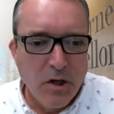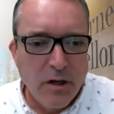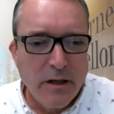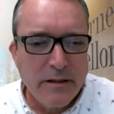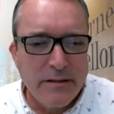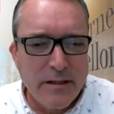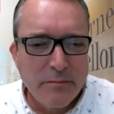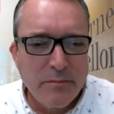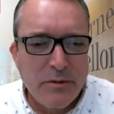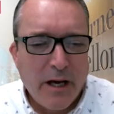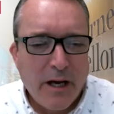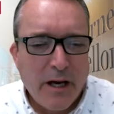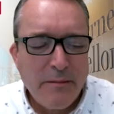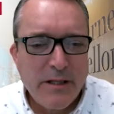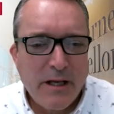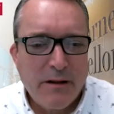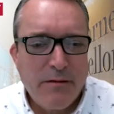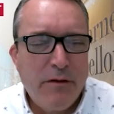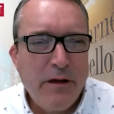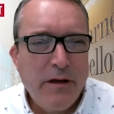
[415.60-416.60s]

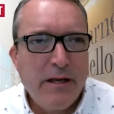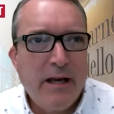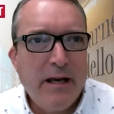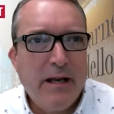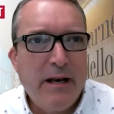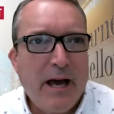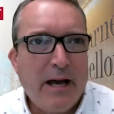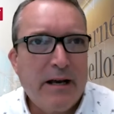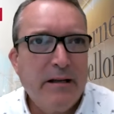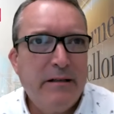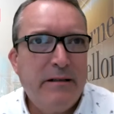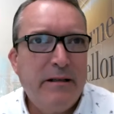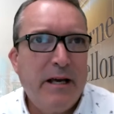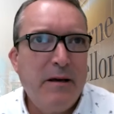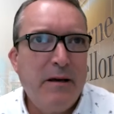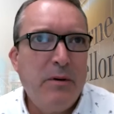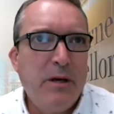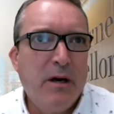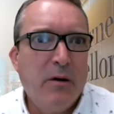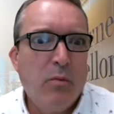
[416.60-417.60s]
Sometimes I think in
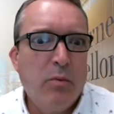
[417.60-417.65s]
academia,